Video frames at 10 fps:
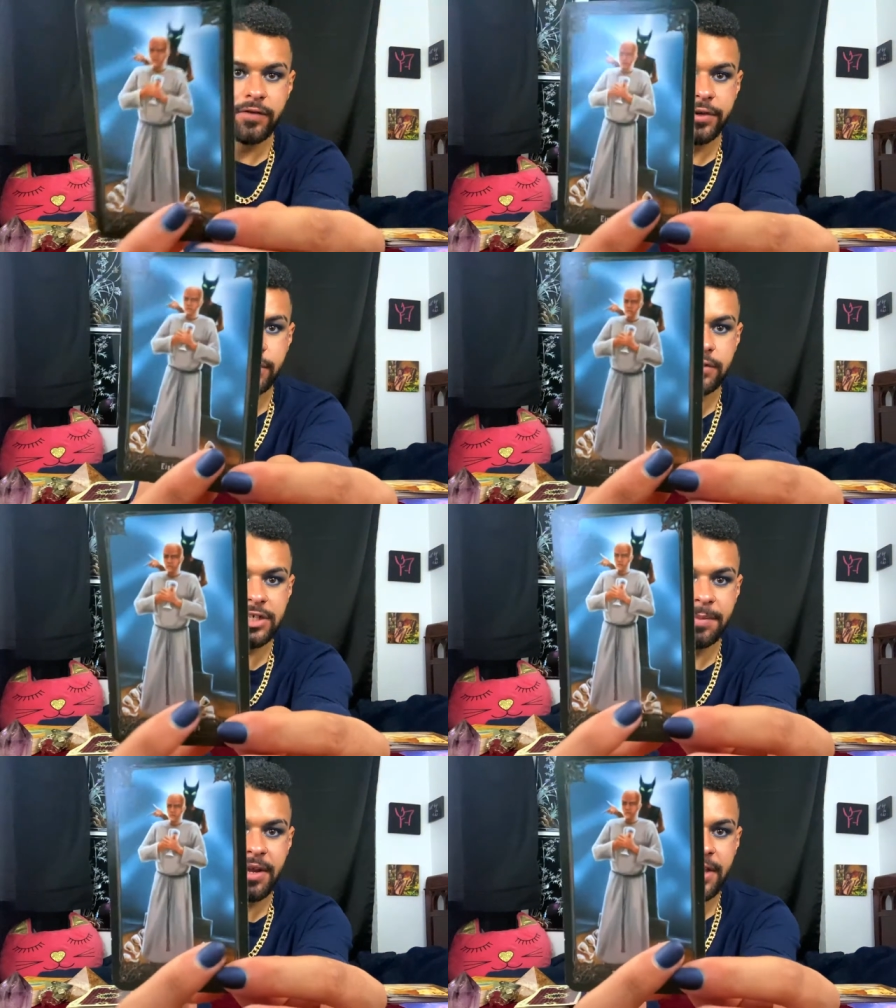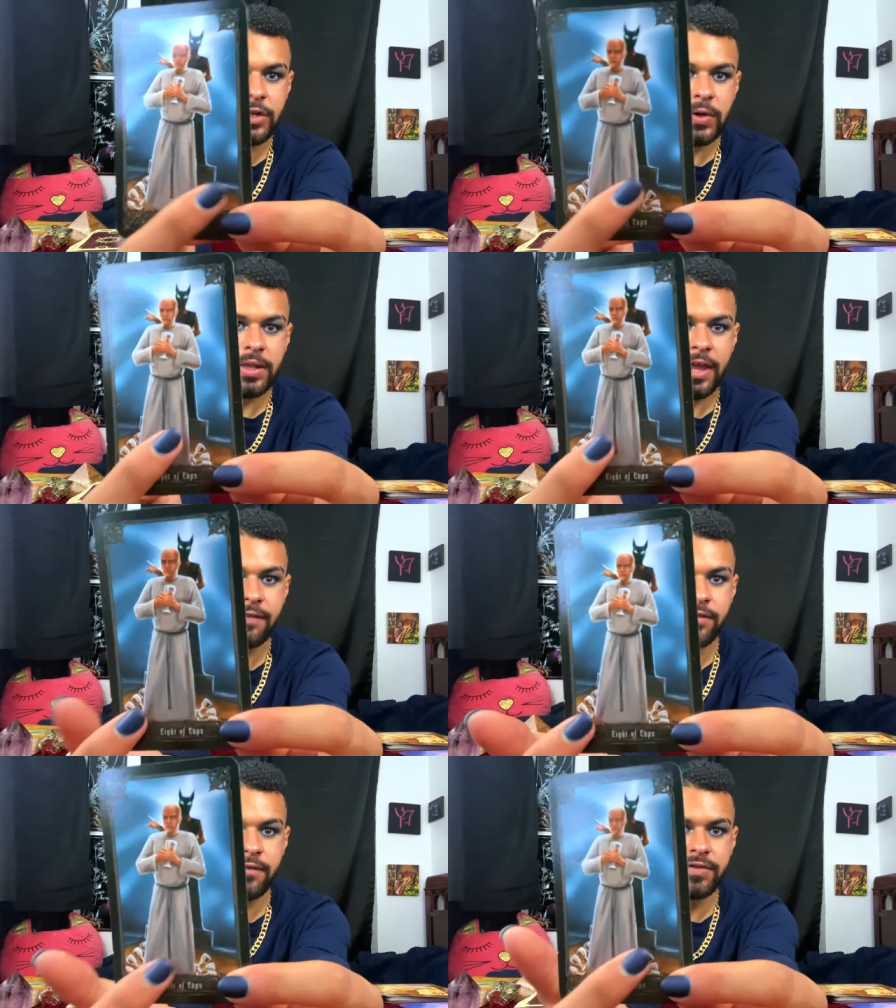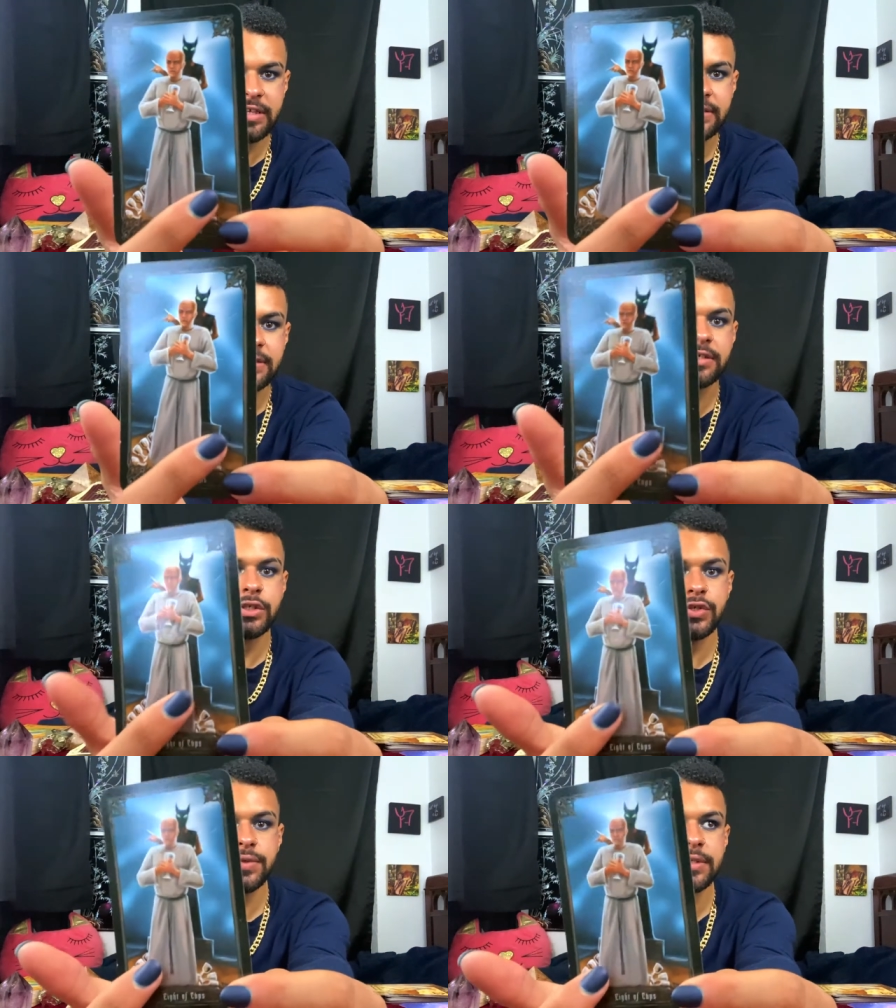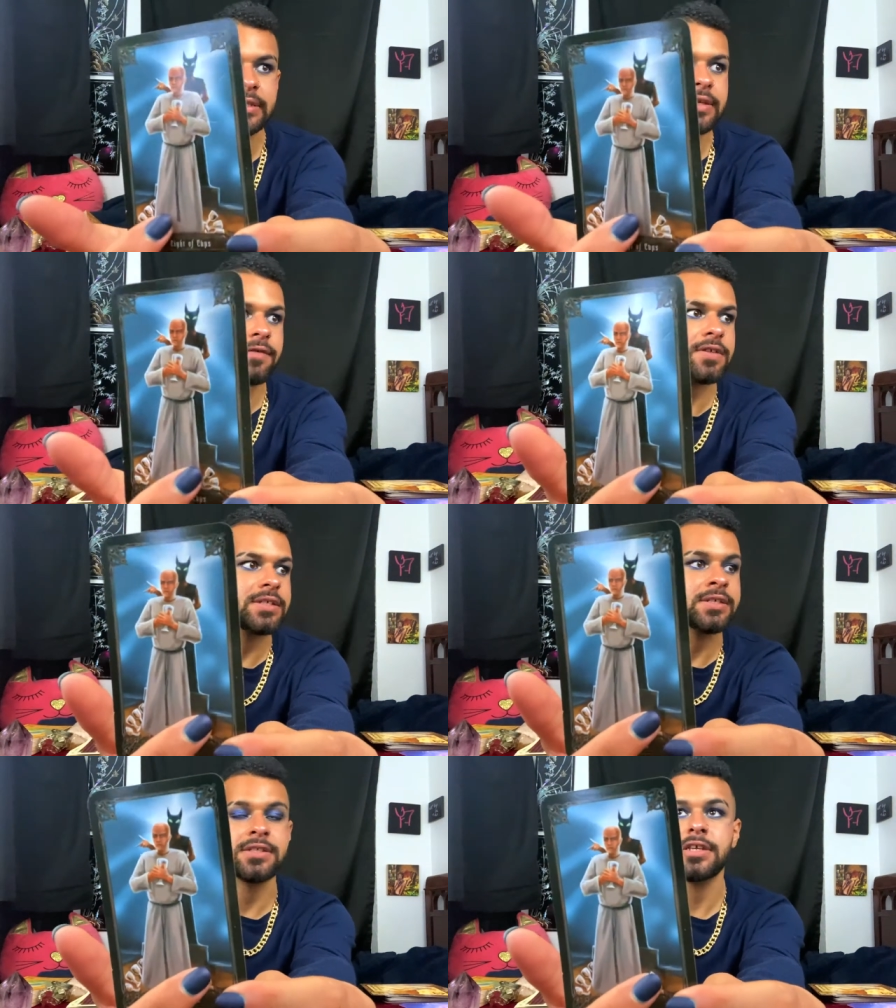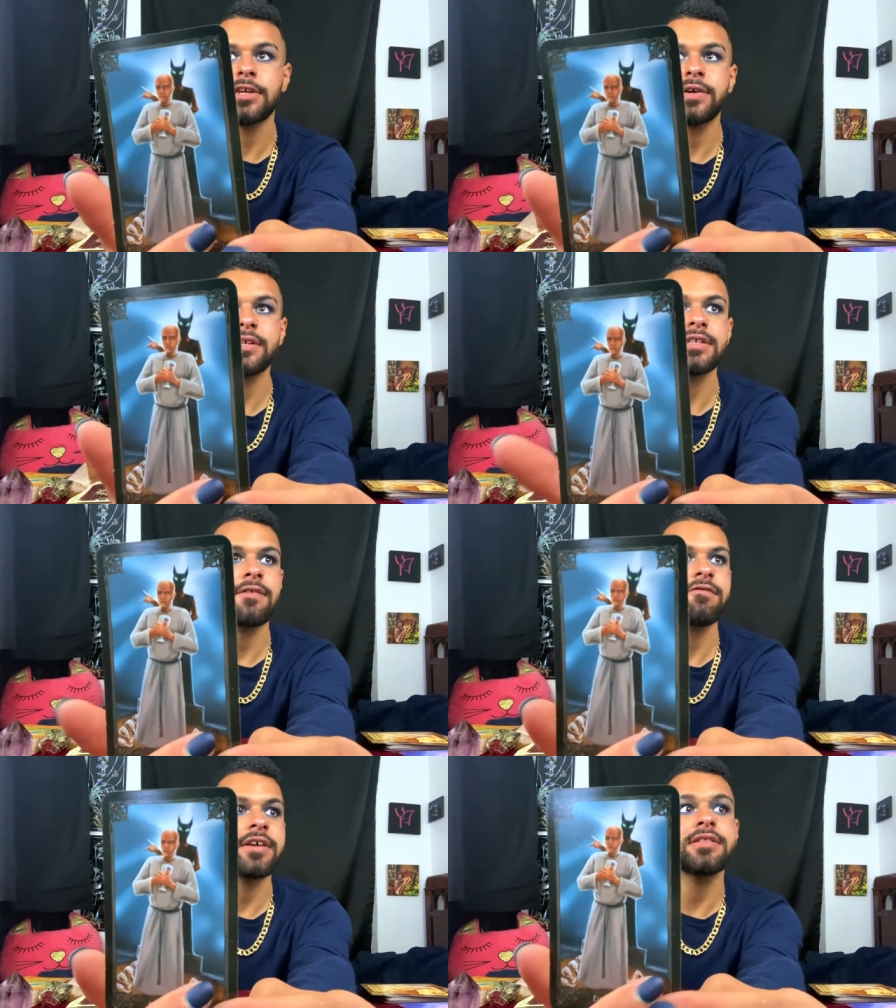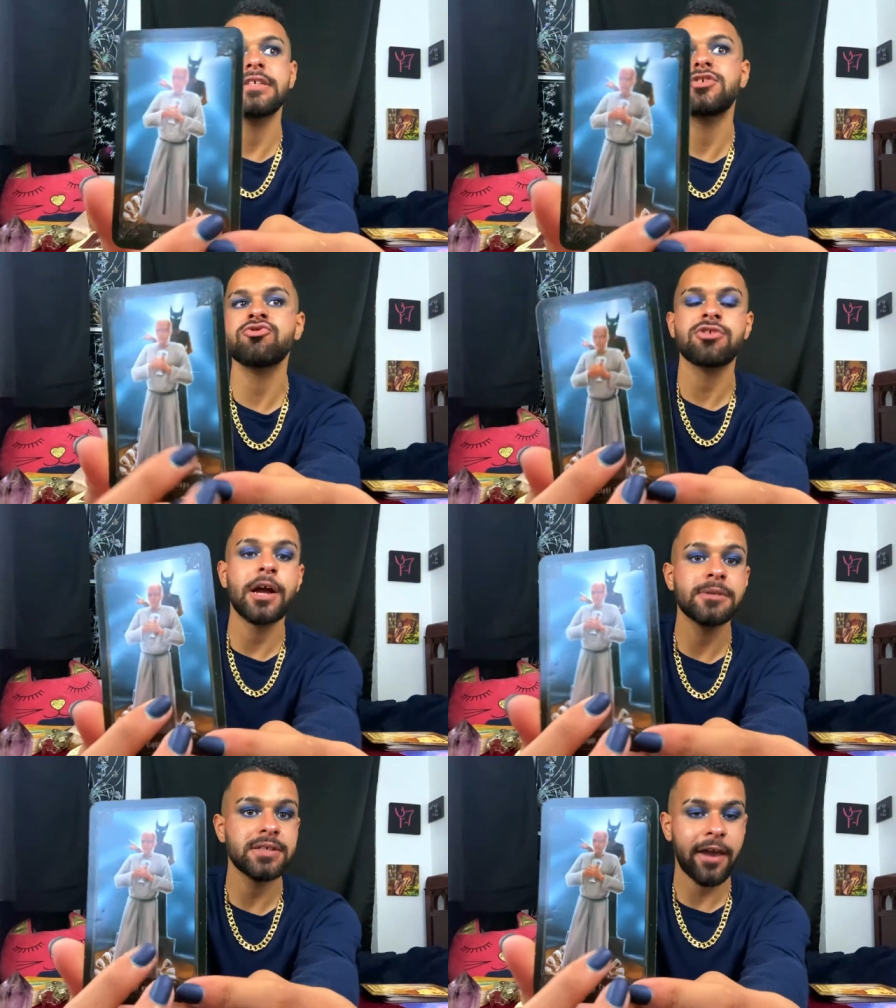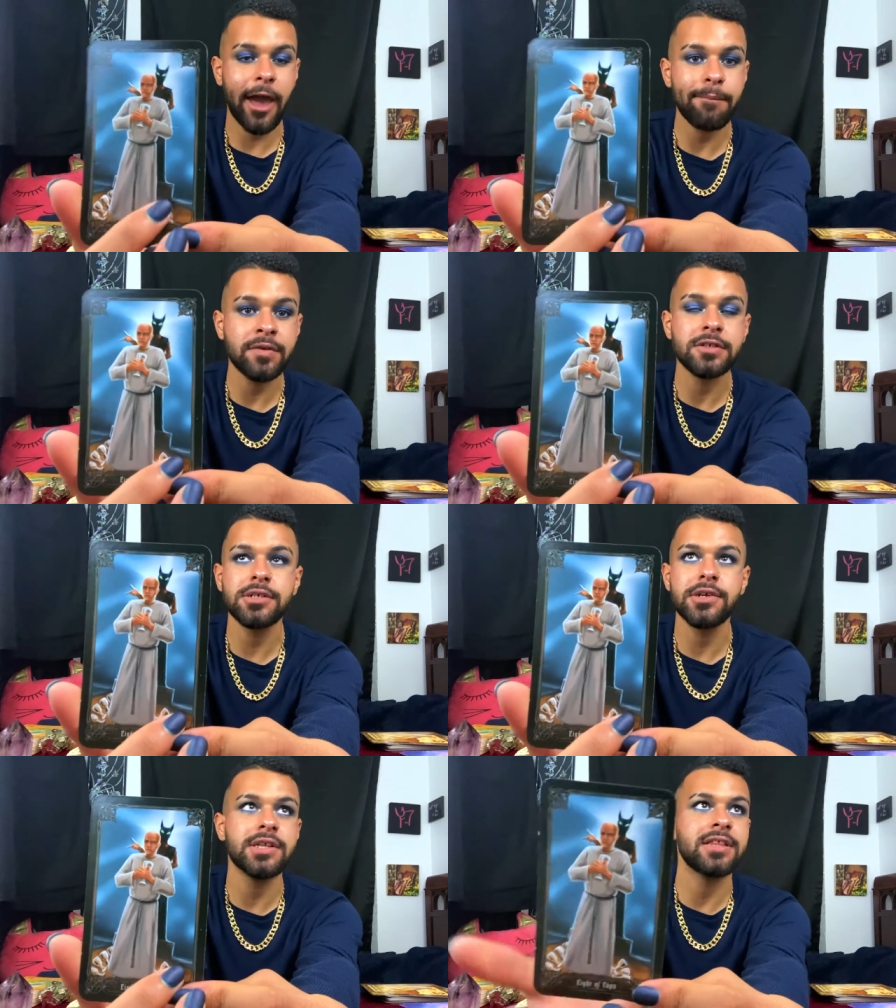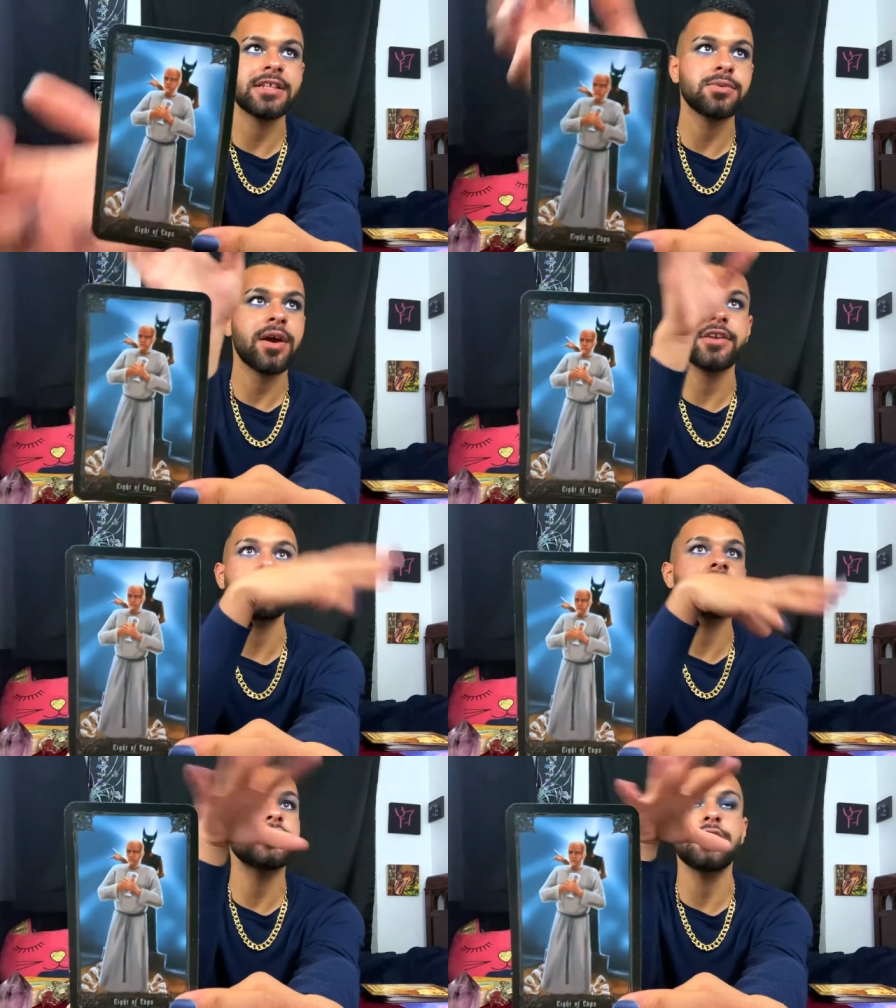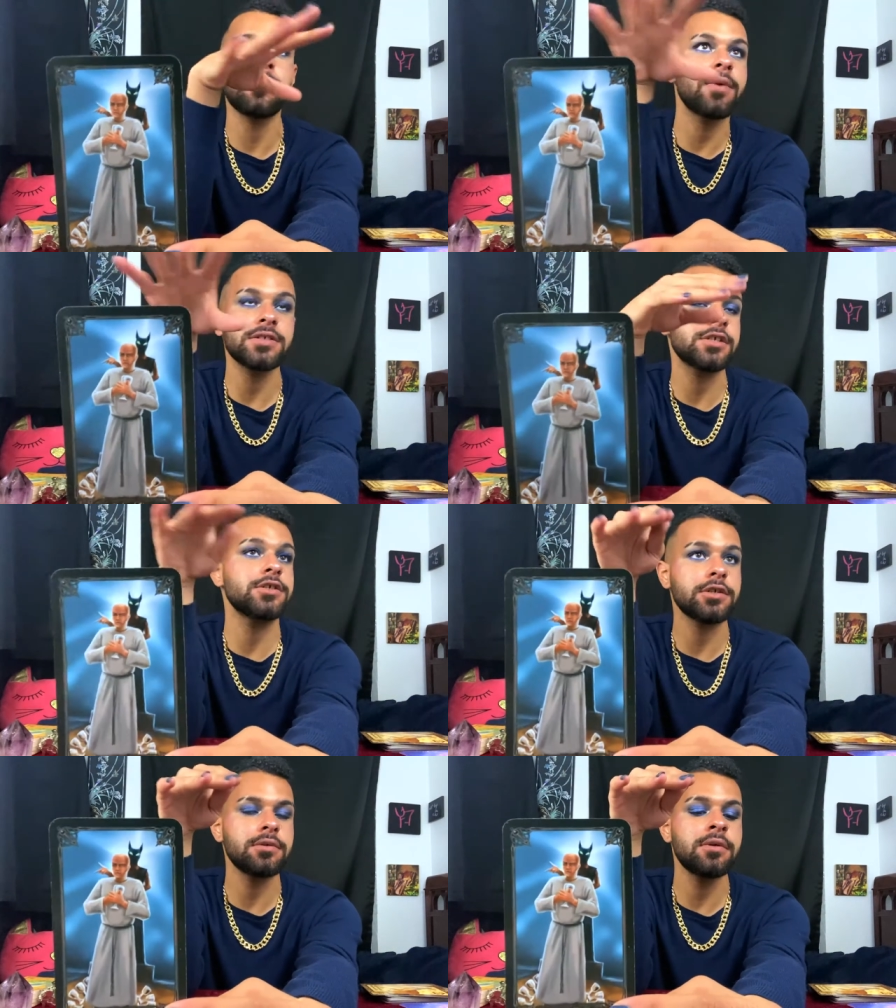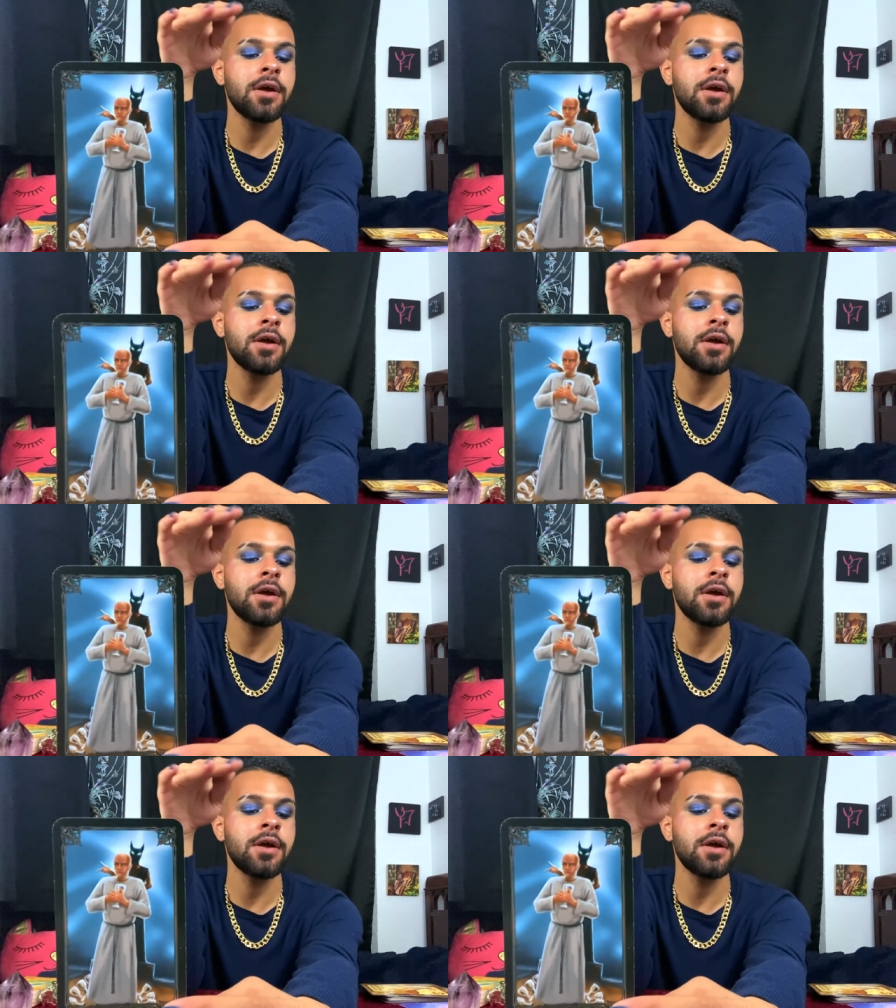you, Gemini, in your life, of these excuses, of these insecurities, of, like, these traumas that happen to you, and that's why you just don't want to do